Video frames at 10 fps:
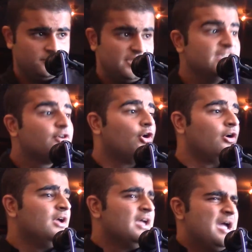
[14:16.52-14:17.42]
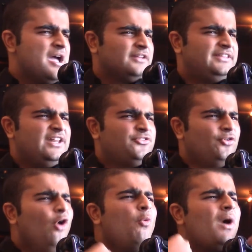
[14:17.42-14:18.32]
Ego. There
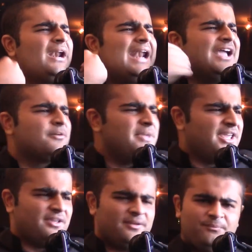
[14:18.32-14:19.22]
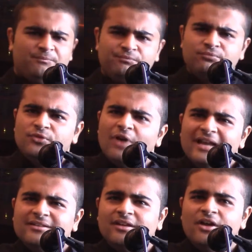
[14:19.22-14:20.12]
is no one like me,
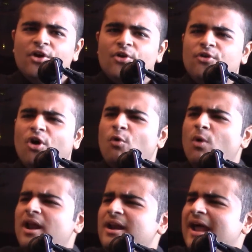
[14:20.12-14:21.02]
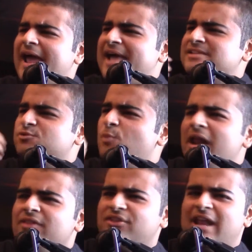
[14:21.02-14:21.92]
right? No one has
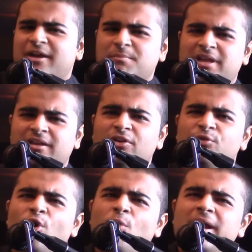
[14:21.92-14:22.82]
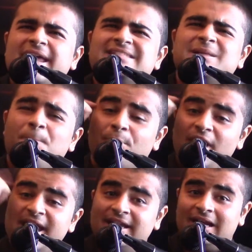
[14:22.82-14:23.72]
wealth like me. No one has a
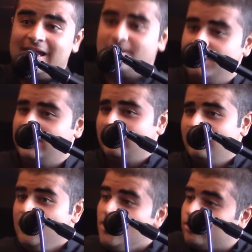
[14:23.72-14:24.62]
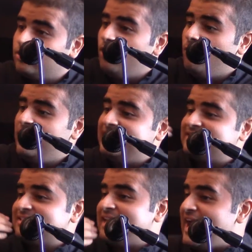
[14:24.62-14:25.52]
brain like me. No one
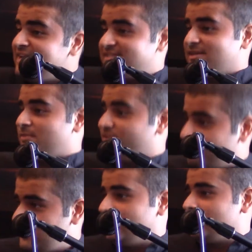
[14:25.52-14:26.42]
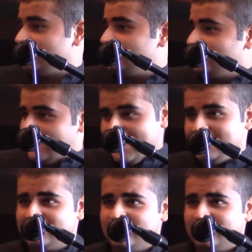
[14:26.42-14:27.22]
is as handsome as me, right?